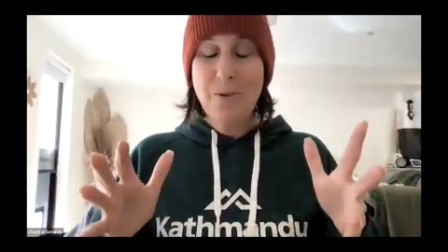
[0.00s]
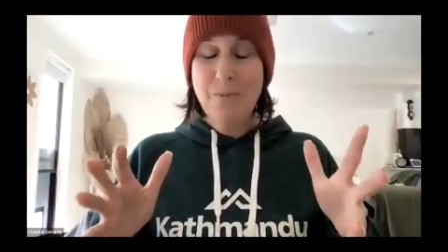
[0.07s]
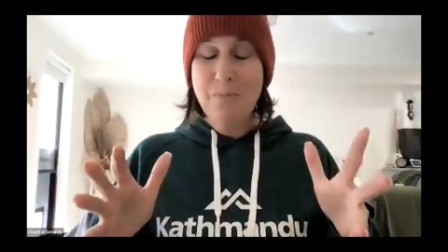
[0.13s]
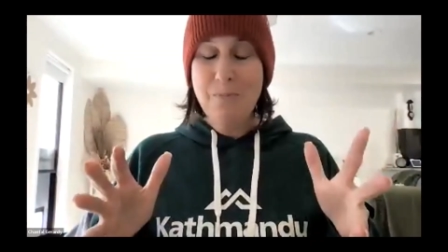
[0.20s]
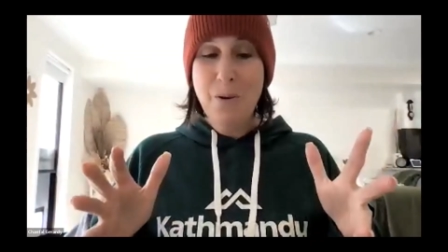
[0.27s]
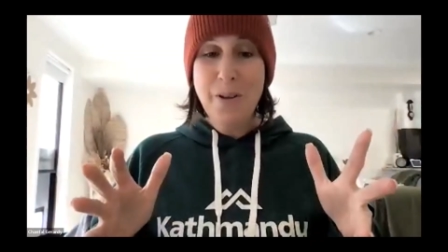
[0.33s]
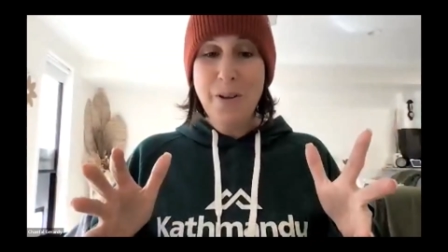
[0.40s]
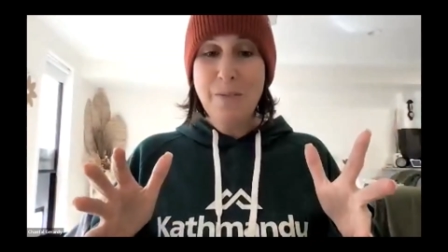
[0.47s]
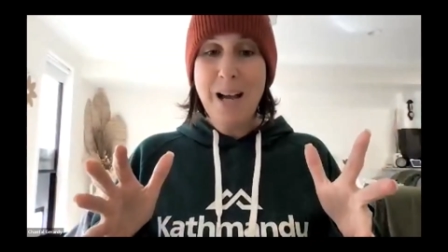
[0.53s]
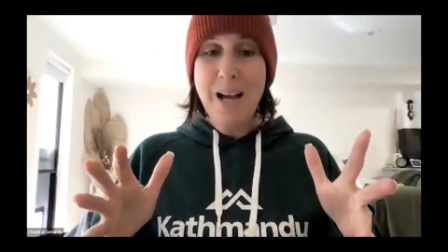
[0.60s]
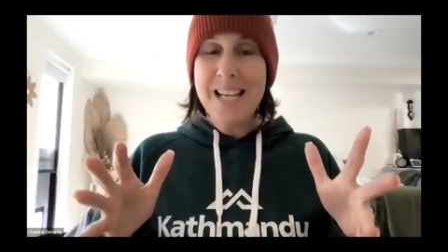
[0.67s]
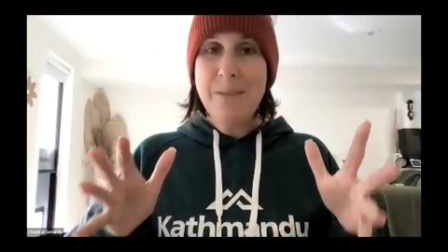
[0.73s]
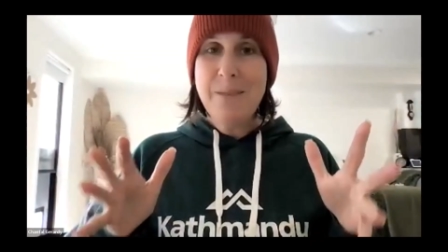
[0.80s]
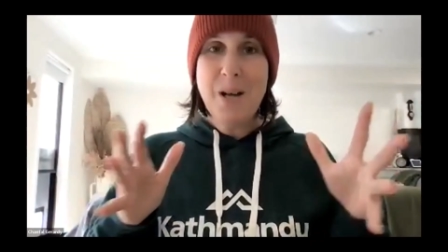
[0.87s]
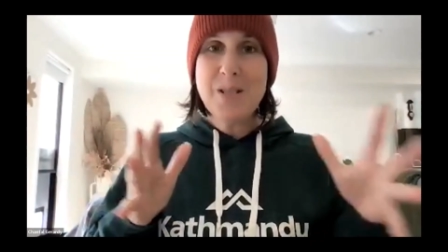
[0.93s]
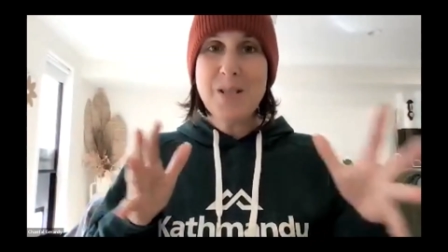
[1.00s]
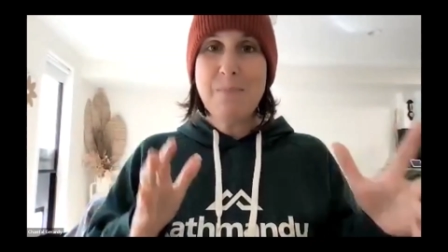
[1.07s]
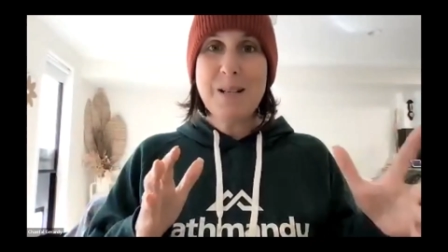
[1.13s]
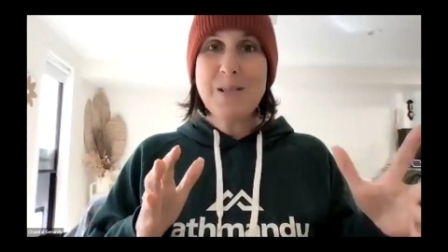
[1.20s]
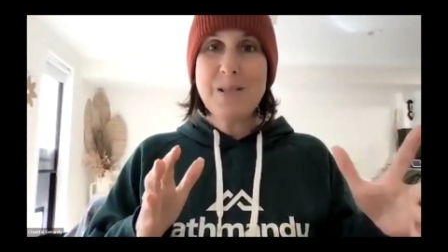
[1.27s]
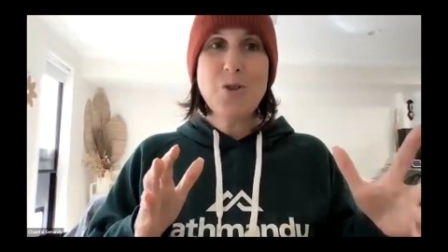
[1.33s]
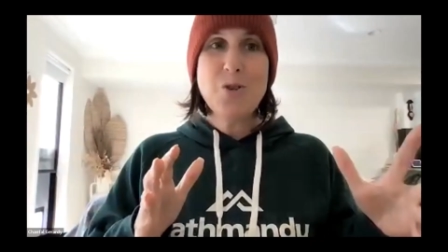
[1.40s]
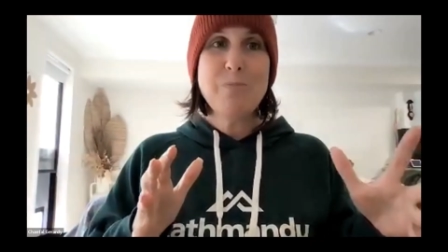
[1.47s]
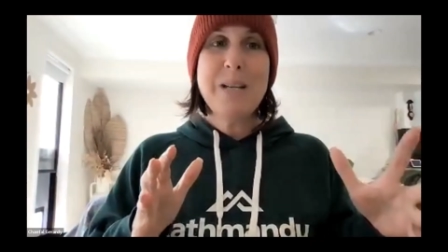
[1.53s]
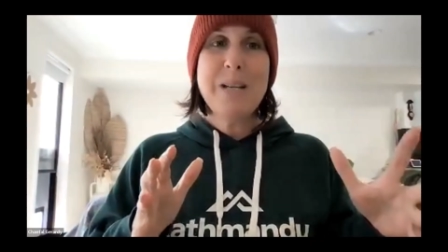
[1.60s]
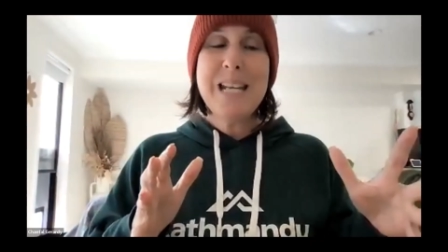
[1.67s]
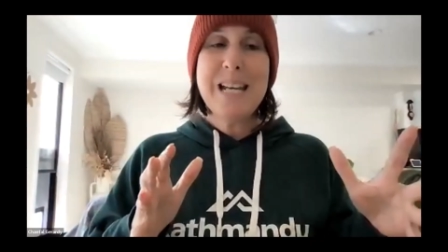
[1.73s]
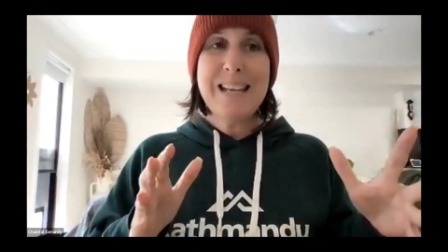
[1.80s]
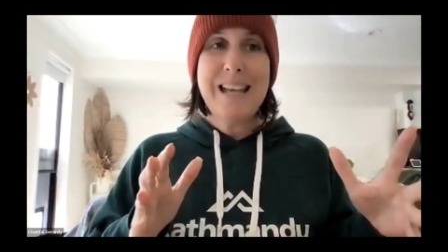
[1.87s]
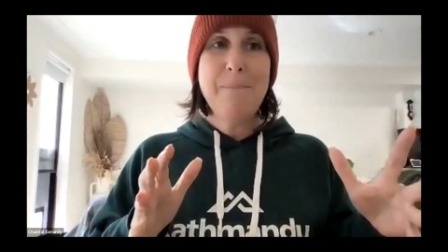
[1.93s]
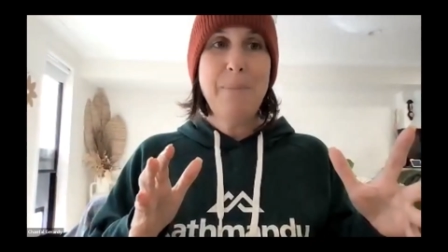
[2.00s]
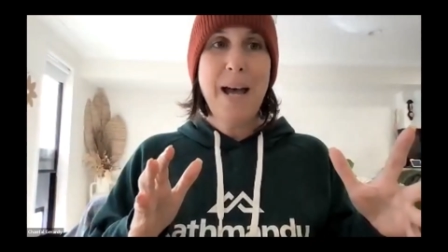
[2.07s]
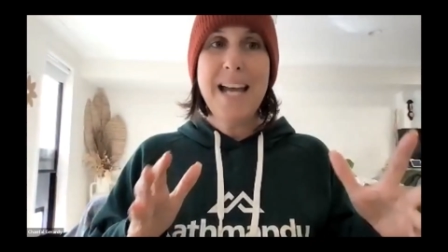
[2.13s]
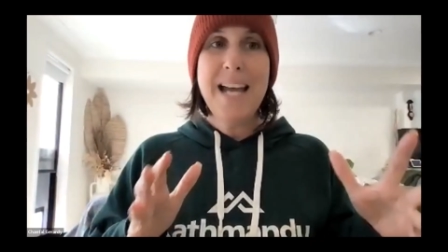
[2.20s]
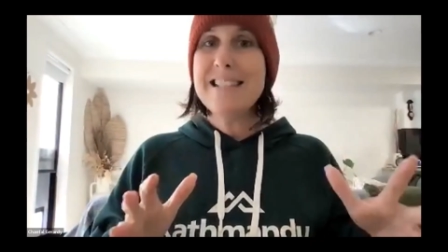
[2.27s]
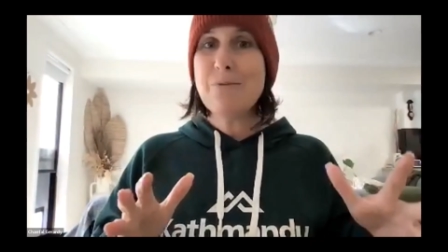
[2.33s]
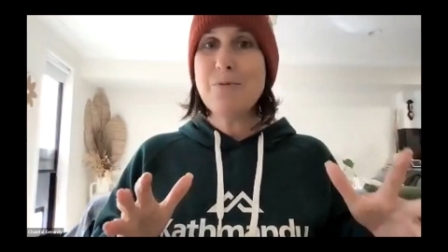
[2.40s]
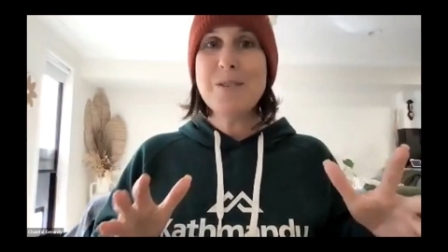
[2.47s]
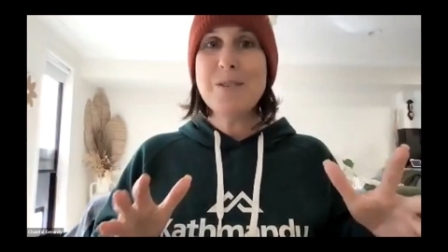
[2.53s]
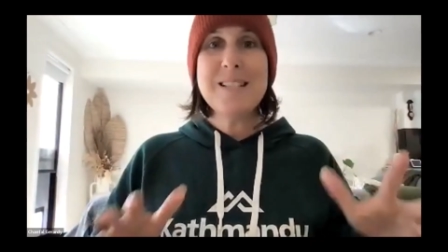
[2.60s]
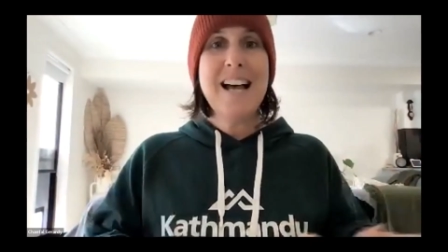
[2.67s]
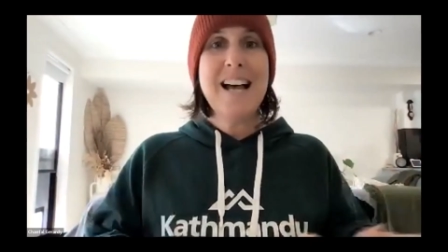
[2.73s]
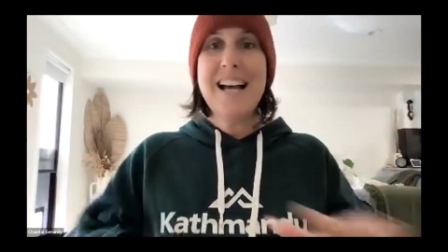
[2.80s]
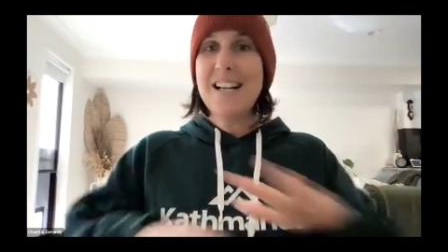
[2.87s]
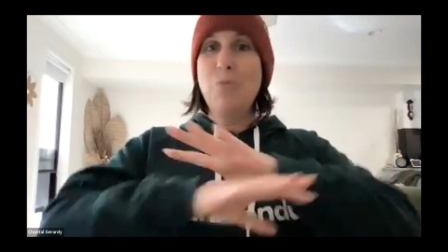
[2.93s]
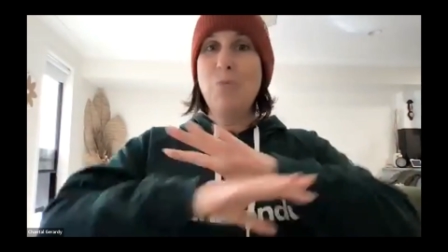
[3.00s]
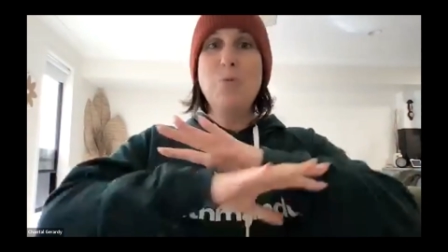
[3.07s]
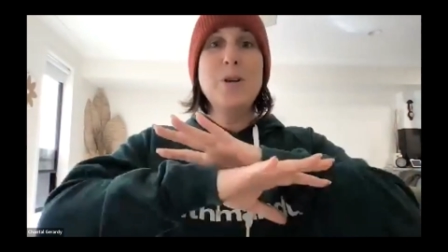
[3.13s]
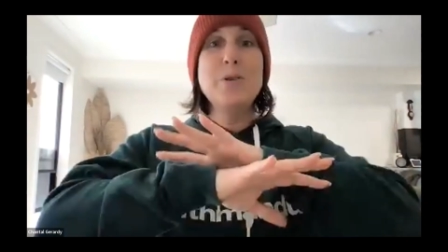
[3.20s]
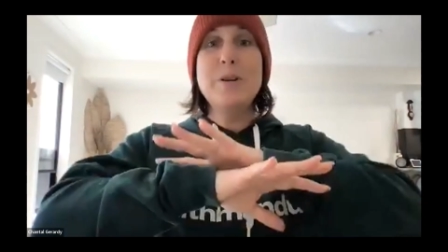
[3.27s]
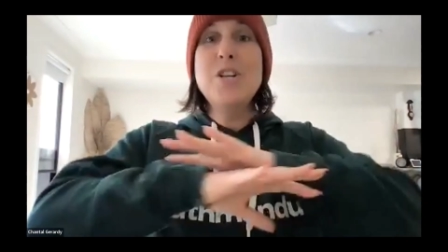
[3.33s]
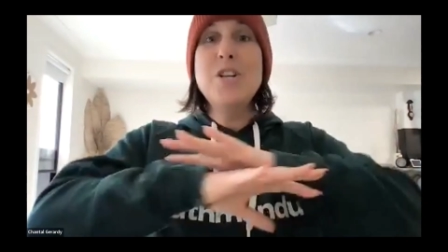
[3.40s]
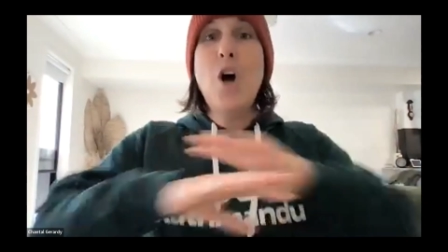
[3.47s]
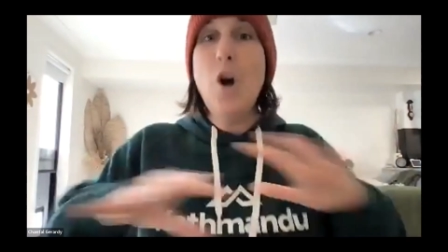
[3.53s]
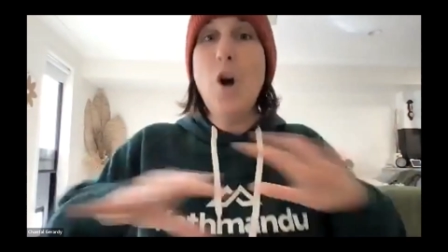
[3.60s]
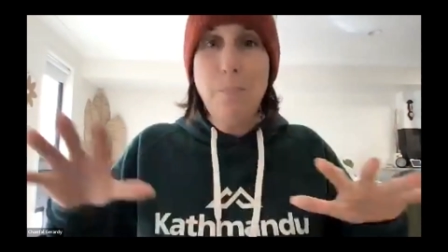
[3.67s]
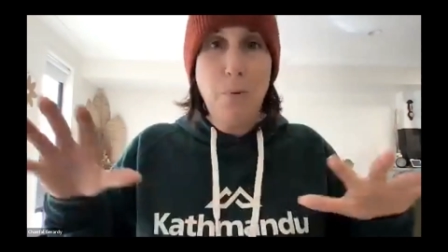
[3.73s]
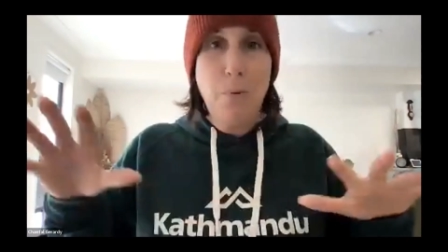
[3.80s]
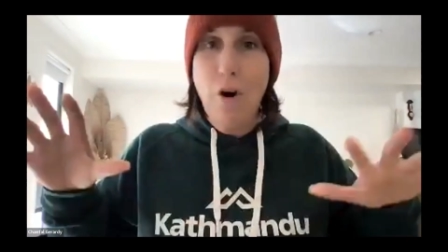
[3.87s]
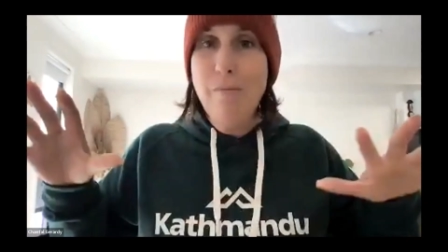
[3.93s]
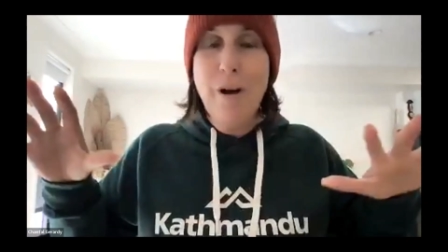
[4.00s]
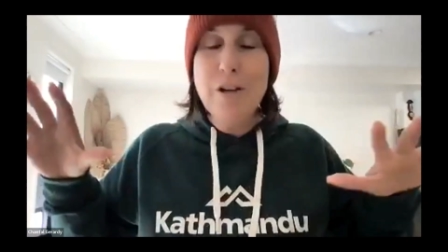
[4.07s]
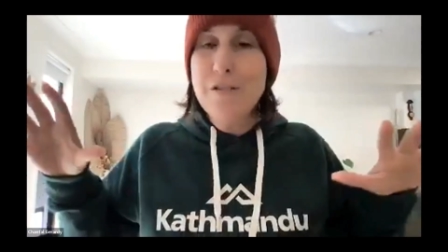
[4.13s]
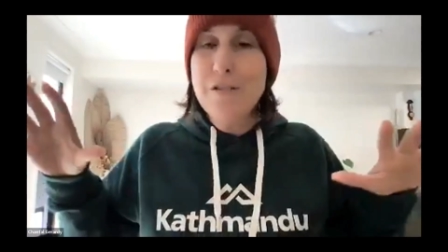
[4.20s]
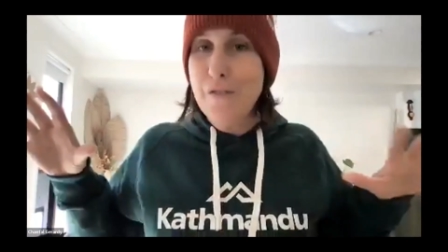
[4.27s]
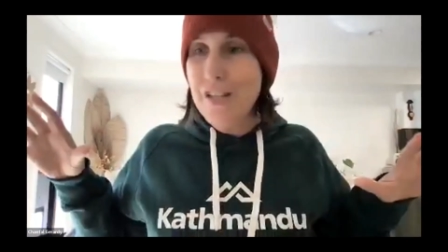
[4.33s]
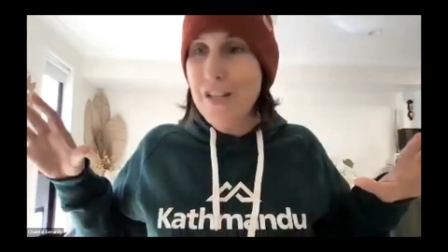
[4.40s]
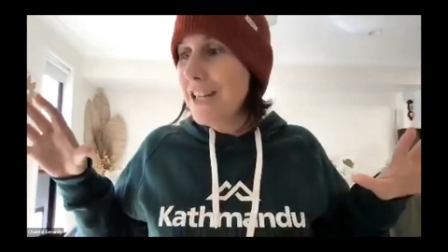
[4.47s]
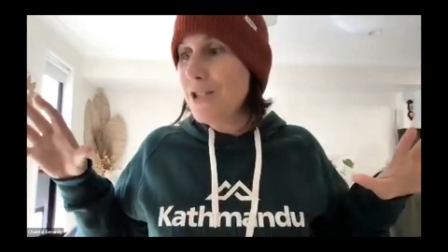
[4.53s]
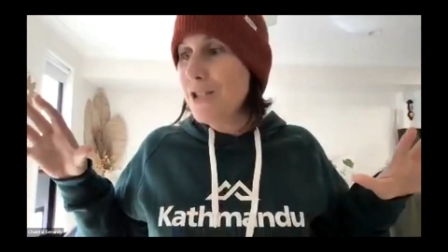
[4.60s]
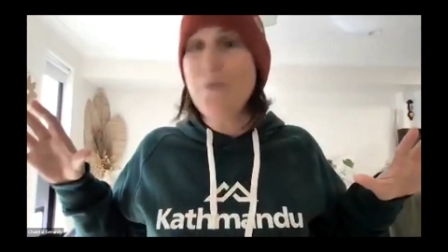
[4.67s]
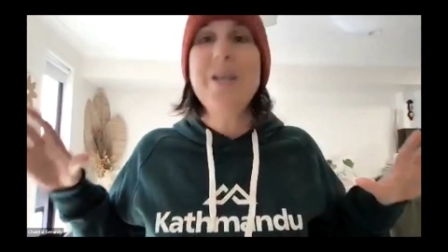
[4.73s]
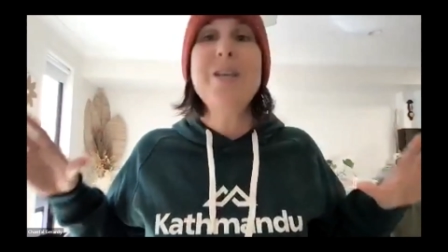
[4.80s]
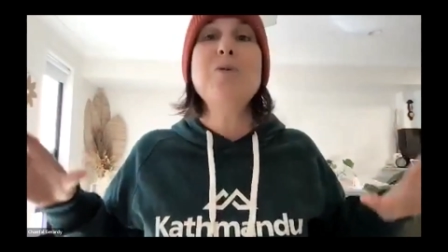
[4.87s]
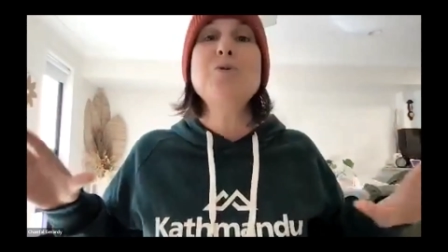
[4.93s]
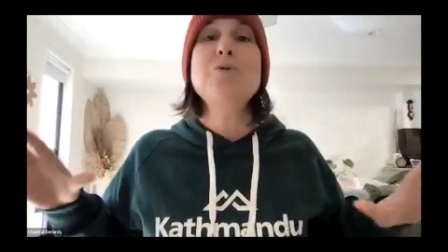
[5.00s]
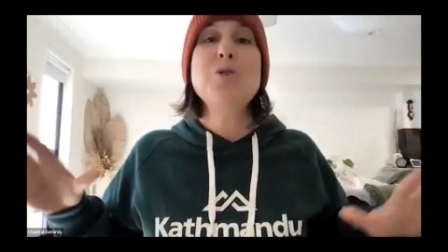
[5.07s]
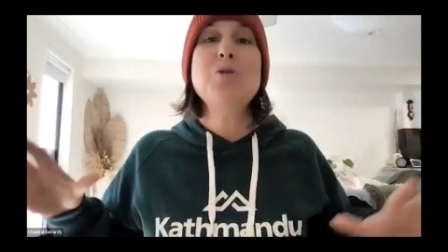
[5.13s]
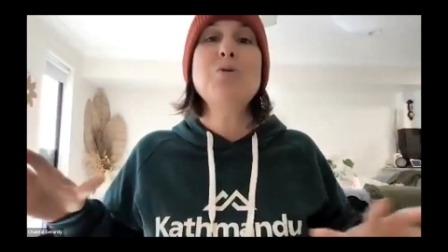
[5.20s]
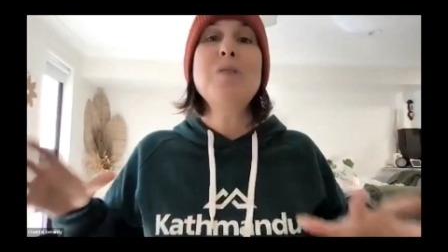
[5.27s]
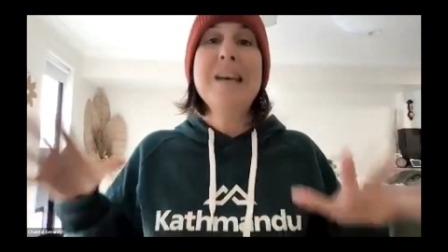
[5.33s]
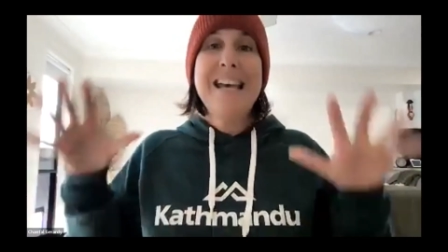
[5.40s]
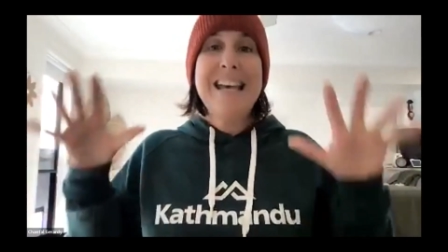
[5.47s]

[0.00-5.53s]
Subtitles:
with my emails and my social media campaigns, it was like, we're doing no promos for the next week or two.